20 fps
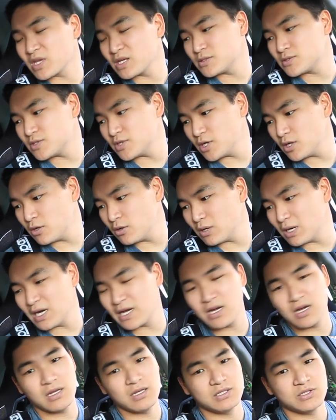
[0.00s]
So
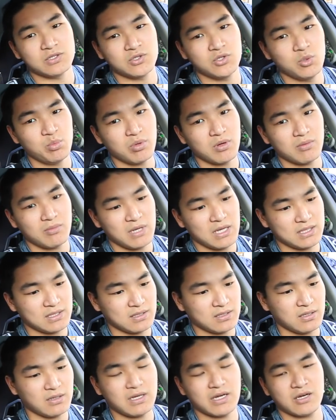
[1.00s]
I got a super
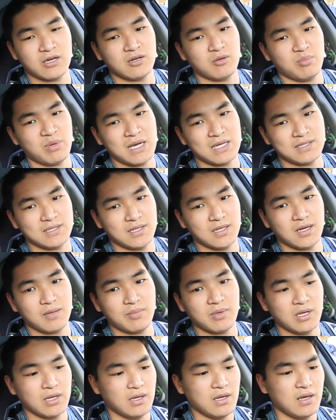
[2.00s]
amazing deal. I couldn't pass it
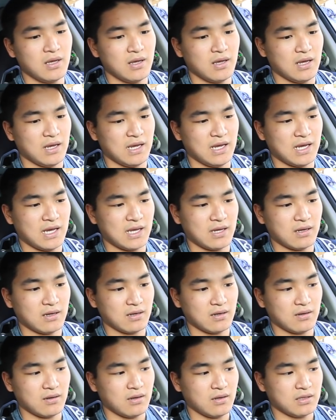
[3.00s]
up, and
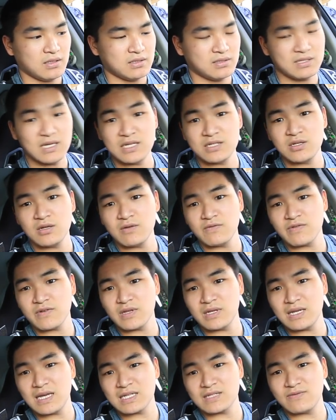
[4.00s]
Stay tuned for
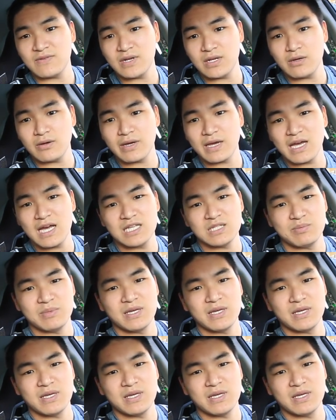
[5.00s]
the next video, guys,